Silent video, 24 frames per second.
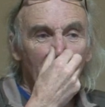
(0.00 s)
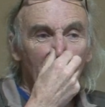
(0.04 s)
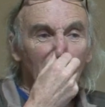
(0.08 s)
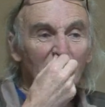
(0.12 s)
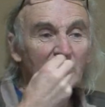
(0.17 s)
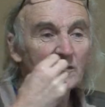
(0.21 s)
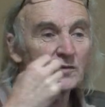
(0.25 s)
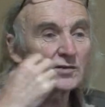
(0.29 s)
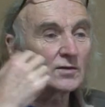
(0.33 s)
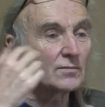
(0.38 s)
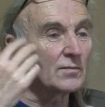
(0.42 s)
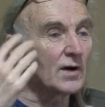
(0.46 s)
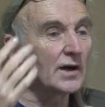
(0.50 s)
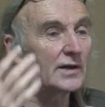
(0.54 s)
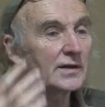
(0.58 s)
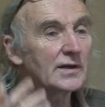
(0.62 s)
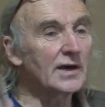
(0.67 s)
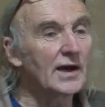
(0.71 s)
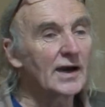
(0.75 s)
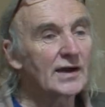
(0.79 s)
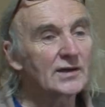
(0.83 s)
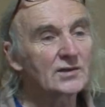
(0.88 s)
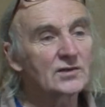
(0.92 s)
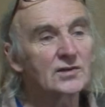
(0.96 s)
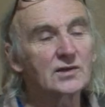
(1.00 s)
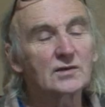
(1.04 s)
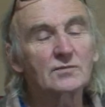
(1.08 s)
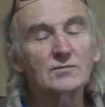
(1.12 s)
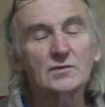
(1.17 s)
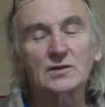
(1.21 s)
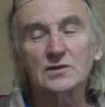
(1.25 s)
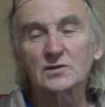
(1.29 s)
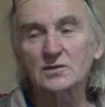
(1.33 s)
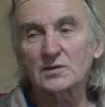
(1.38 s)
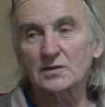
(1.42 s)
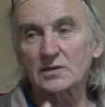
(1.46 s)
Bring to mind actually
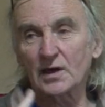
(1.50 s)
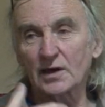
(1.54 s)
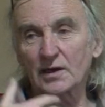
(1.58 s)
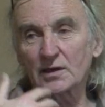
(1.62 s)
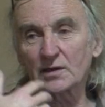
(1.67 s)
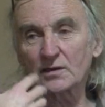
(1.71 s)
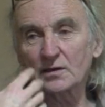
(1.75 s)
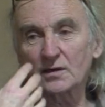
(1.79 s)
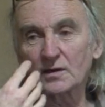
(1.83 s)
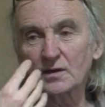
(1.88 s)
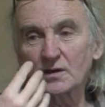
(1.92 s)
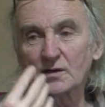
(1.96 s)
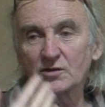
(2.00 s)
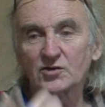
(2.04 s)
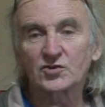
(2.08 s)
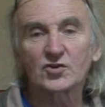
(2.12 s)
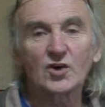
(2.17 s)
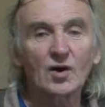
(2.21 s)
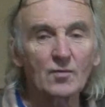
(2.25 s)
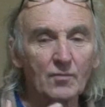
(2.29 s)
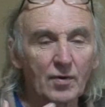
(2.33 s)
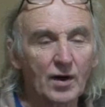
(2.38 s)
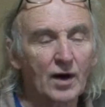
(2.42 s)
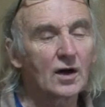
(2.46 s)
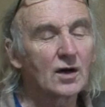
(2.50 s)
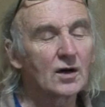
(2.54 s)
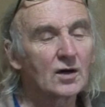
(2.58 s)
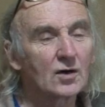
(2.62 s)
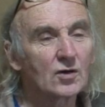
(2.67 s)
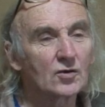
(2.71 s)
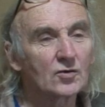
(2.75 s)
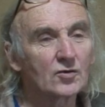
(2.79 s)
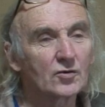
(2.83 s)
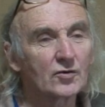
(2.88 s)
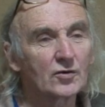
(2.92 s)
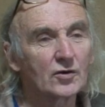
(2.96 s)
means like uh, jamba,
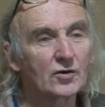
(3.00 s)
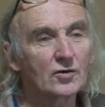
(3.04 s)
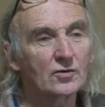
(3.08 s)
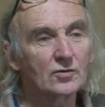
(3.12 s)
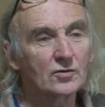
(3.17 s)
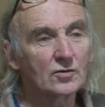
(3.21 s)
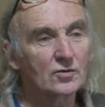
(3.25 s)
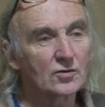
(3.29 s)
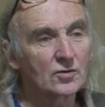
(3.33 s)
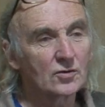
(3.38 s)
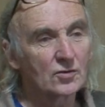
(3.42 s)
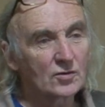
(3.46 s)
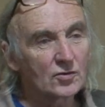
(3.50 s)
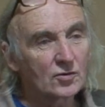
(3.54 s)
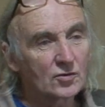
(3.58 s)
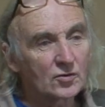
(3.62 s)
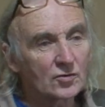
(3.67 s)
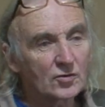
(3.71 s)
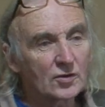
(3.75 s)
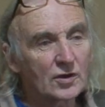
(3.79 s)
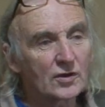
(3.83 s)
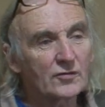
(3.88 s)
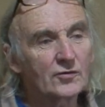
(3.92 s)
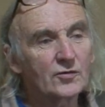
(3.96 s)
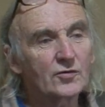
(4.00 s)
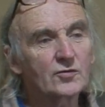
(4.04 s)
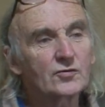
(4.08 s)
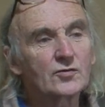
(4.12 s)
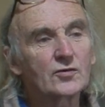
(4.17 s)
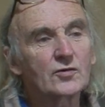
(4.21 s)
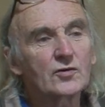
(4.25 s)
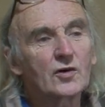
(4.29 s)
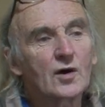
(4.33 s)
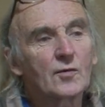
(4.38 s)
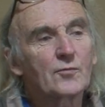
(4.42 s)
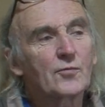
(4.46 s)
you know. If you
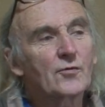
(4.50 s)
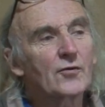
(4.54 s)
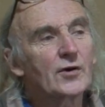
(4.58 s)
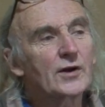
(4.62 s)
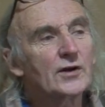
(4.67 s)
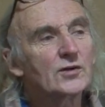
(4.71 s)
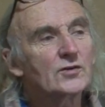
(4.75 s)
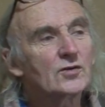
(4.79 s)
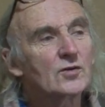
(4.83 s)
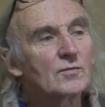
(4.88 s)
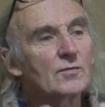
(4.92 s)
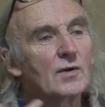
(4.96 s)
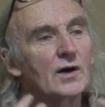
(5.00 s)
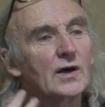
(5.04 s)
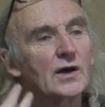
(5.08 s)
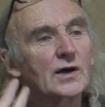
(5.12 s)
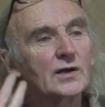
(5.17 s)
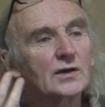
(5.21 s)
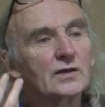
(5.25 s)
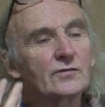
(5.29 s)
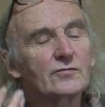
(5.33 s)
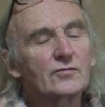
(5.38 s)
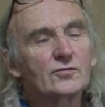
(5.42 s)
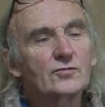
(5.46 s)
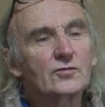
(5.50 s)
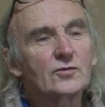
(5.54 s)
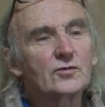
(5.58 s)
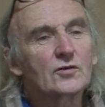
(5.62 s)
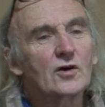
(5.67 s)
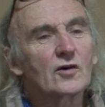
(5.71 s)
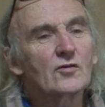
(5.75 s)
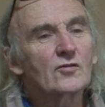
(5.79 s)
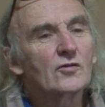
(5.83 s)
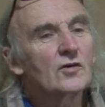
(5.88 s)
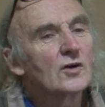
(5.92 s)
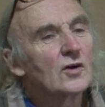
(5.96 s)
do not bring to mind, if you do
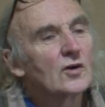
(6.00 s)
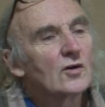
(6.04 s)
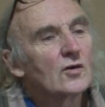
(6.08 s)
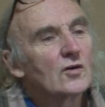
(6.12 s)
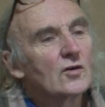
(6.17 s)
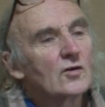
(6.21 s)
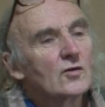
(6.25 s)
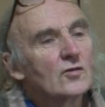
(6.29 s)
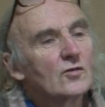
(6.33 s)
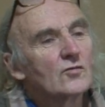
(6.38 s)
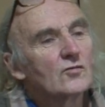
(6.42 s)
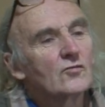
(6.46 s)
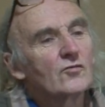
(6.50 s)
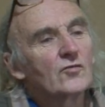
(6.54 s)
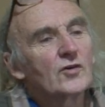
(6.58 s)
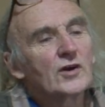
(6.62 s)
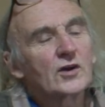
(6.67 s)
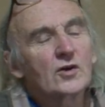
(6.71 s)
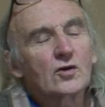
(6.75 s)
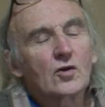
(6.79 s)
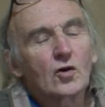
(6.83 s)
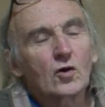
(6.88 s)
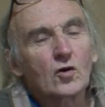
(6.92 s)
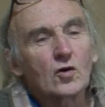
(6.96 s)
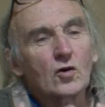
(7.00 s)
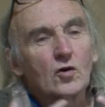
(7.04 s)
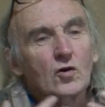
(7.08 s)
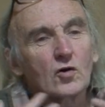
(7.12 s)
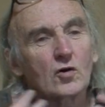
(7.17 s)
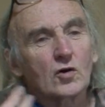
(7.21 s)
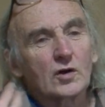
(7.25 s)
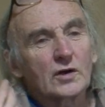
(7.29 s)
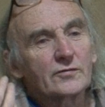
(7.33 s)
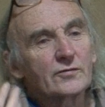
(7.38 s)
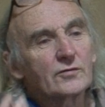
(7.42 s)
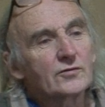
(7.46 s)
not
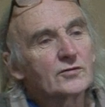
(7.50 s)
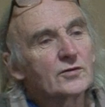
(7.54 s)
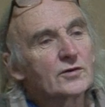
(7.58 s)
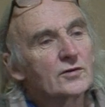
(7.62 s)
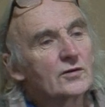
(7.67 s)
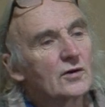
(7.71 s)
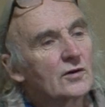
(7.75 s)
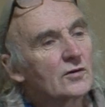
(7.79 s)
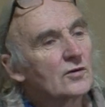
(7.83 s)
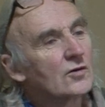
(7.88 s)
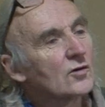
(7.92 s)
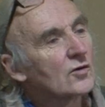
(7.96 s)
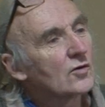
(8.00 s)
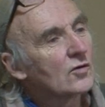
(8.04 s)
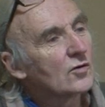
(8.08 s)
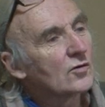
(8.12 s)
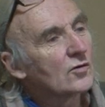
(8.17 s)
recall, if you do not